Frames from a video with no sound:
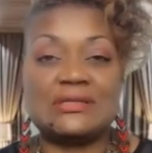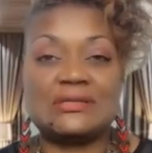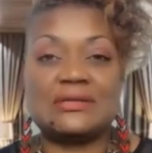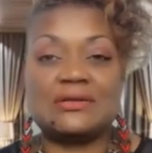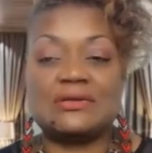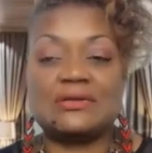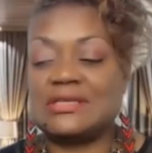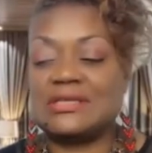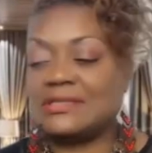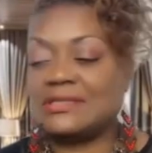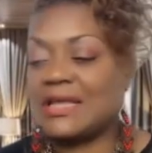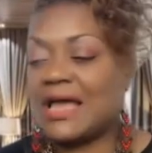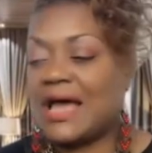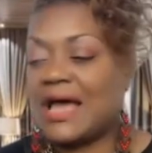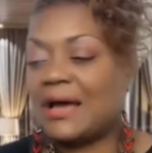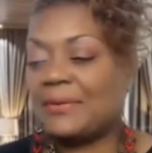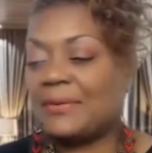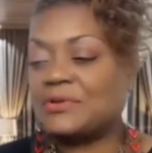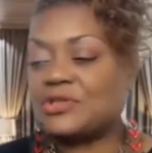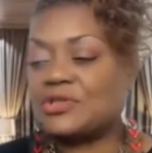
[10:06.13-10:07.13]
So this is an
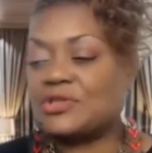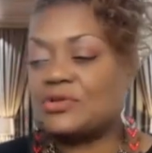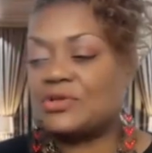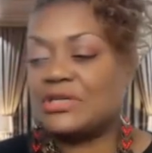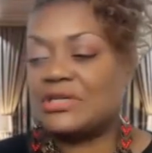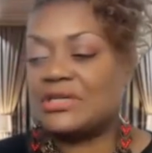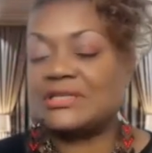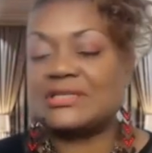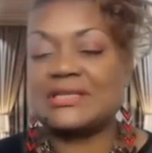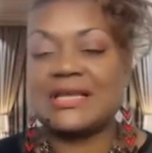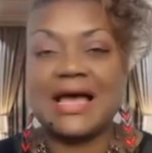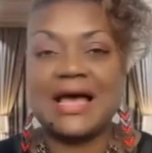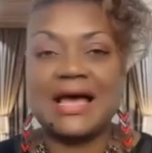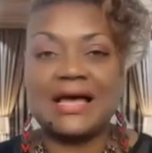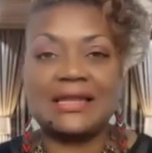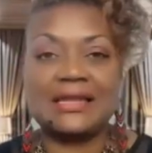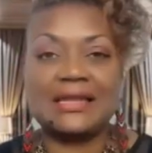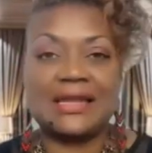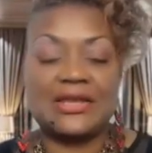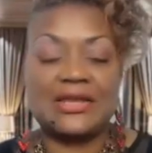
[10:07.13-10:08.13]
opportunity to
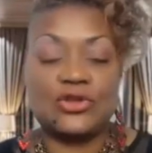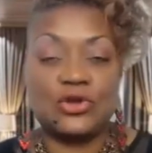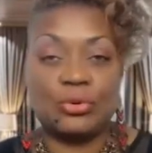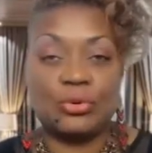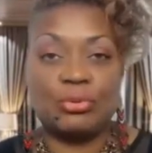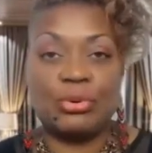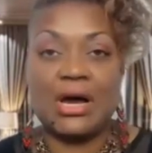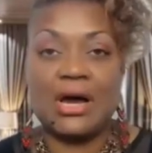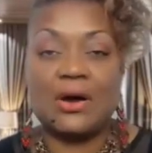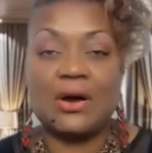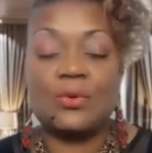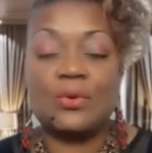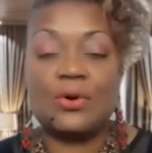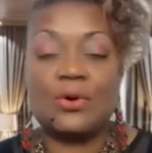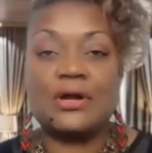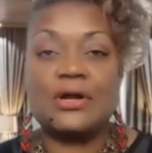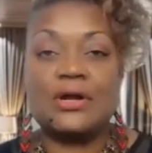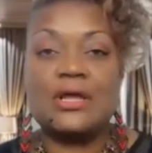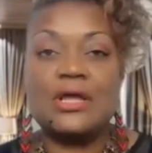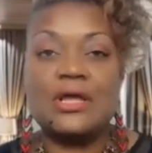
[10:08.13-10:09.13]
highlight your
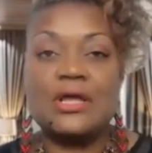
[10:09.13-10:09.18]
power.